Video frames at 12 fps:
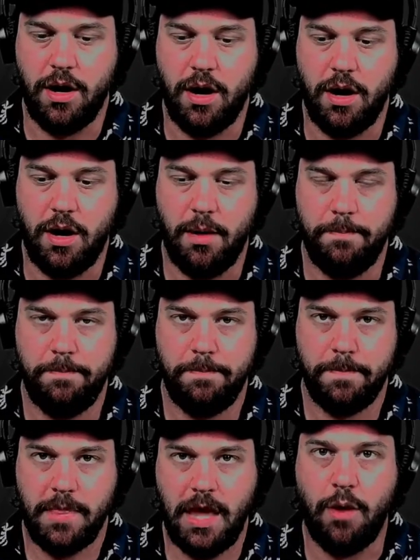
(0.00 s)

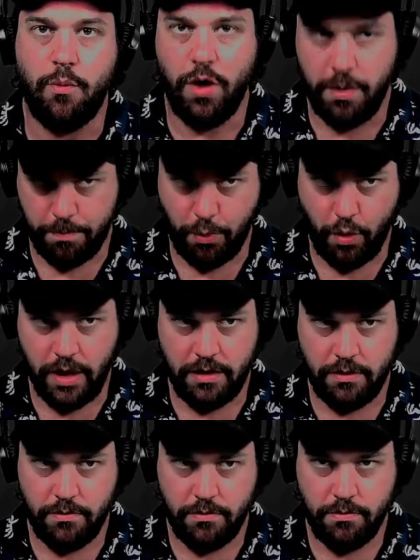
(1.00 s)
At one point,
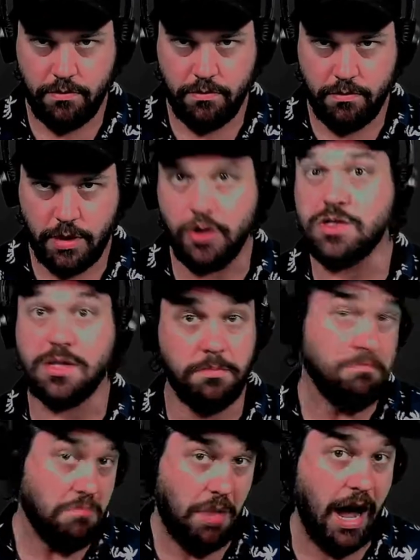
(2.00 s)
here's
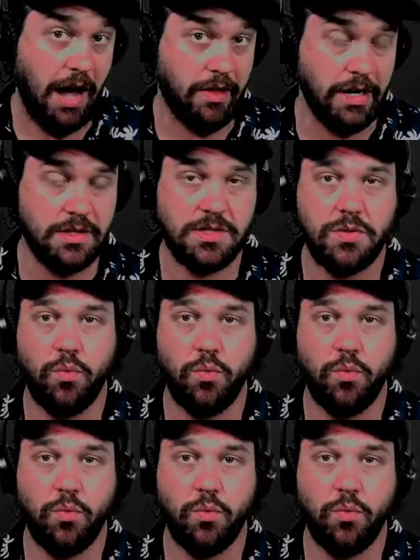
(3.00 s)
some highlights.